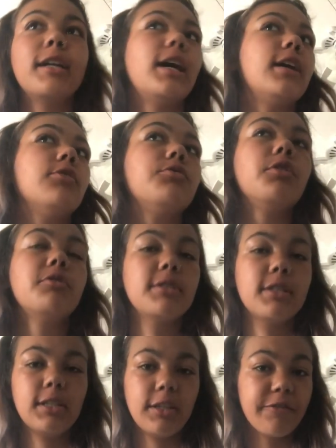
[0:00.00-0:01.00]
And I don't
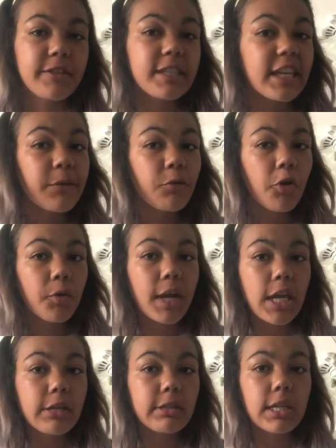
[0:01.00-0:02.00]
notice a difference anymore when
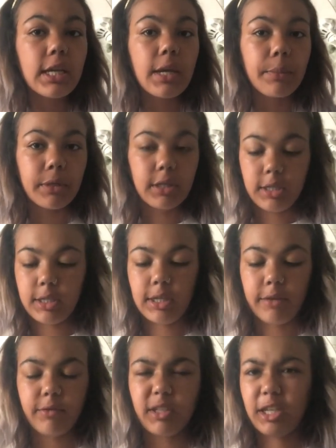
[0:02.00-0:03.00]
I use it. But it
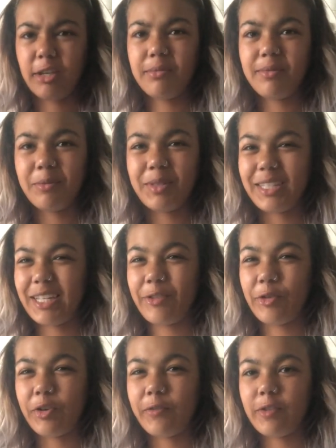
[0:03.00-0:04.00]
definitely helped with getting
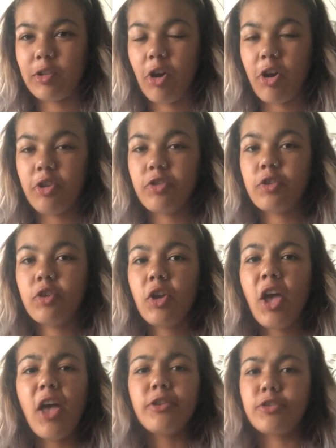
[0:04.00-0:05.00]
rid of the scars.
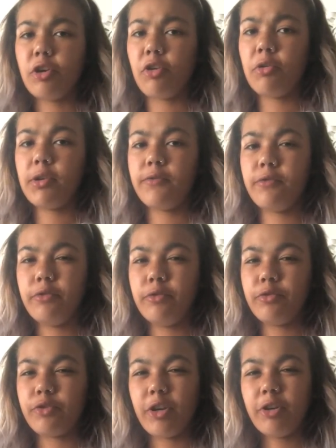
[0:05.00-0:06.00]
So if you
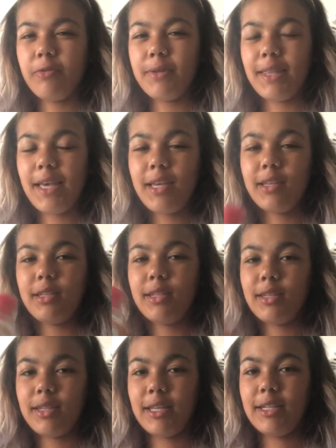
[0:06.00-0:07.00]
struggle with that,
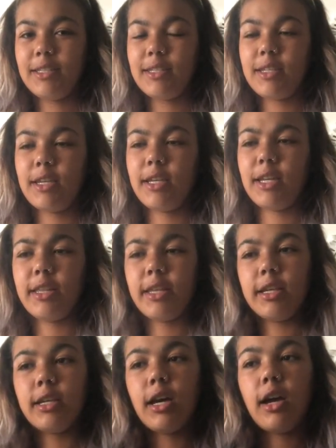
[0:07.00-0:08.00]
this. And I
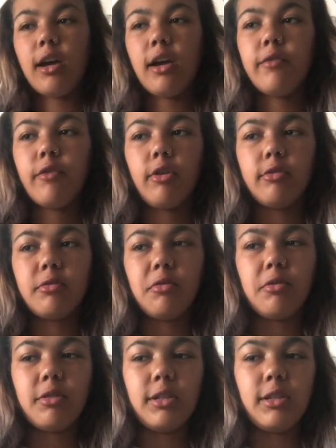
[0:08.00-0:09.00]
think I've also
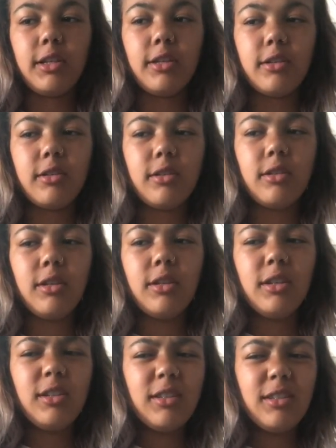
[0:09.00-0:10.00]
heard that,
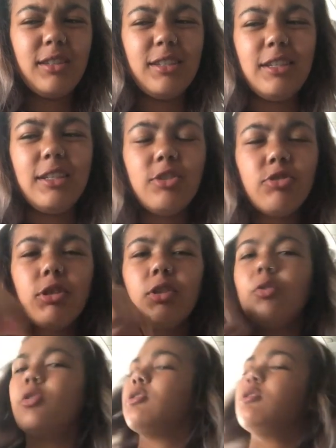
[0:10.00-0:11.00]
like, tea tree
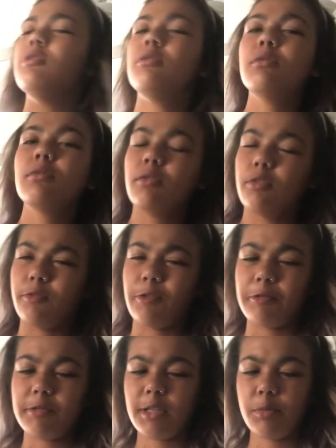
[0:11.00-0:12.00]
oil or
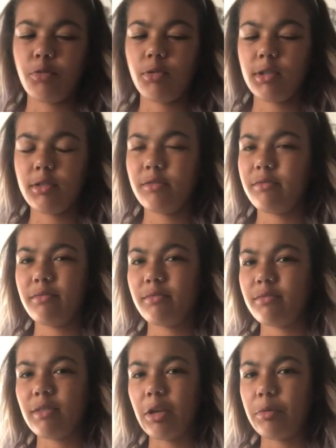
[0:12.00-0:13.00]
rosehip oil
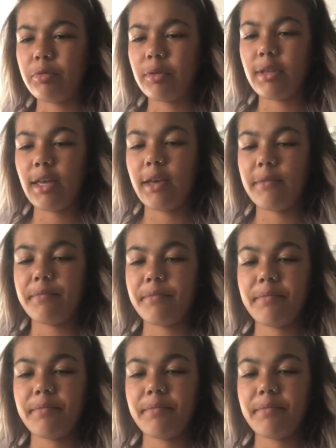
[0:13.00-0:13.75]
helps with that.